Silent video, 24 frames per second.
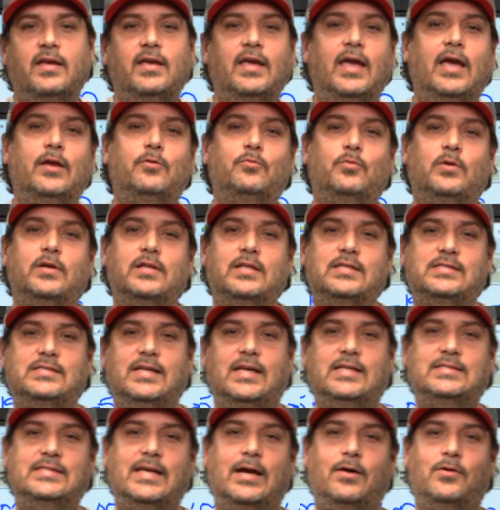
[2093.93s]
and real
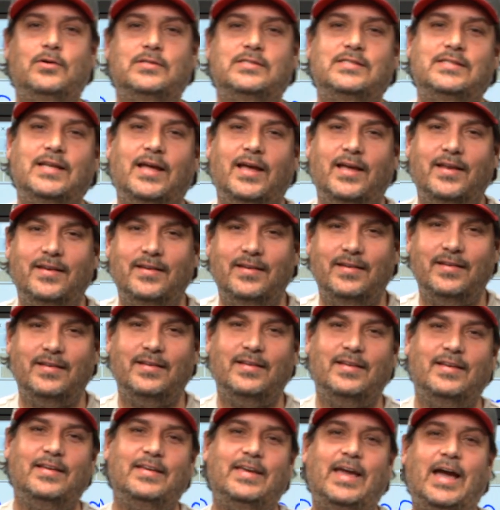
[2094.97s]
estate's how it's done.
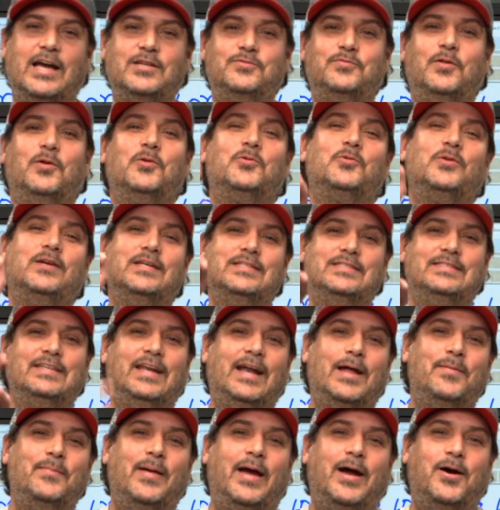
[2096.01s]
Cashflow Kris, and
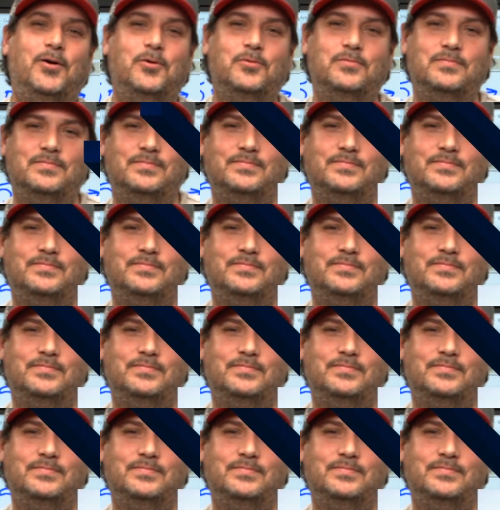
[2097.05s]
I'm out.